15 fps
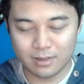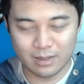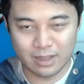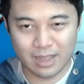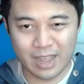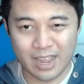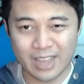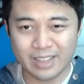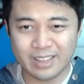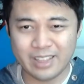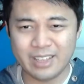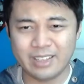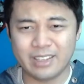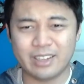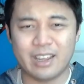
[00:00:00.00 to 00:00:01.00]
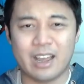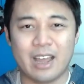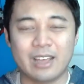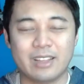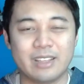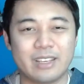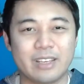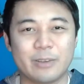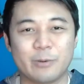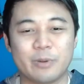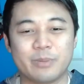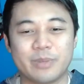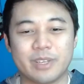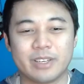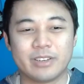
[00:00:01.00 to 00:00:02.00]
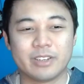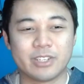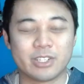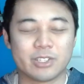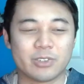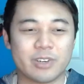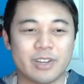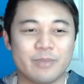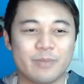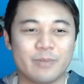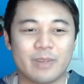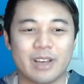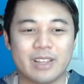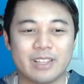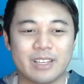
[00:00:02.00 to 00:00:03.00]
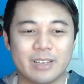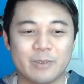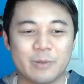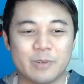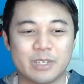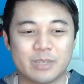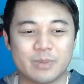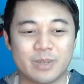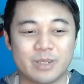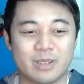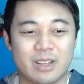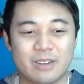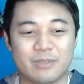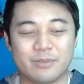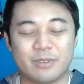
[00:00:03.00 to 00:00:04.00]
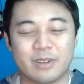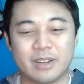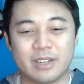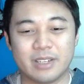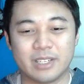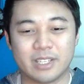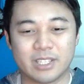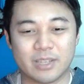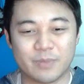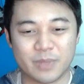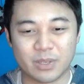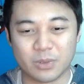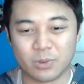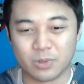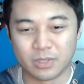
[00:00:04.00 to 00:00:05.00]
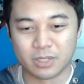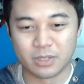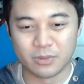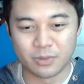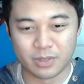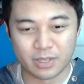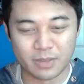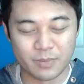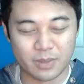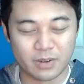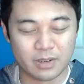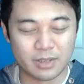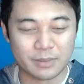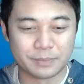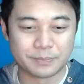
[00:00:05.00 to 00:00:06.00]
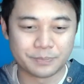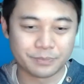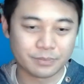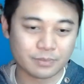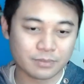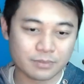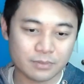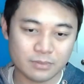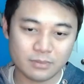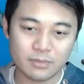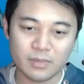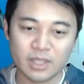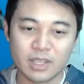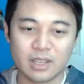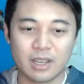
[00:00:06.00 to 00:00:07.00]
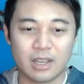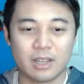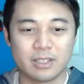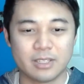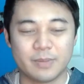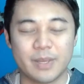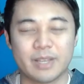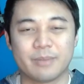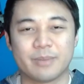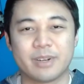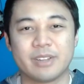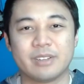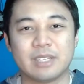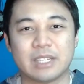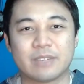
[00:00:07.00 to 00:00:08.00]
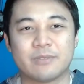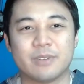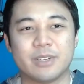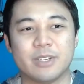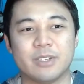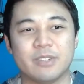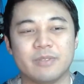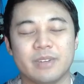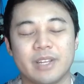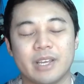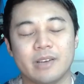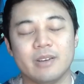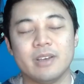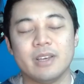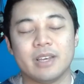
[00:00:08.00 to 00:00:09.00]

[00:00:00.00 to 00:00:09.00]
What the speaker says: I think it would be a good stream. I think it would just be a lot of fun and just something cool to do for the community. Also make a pretty like fun YouTube video.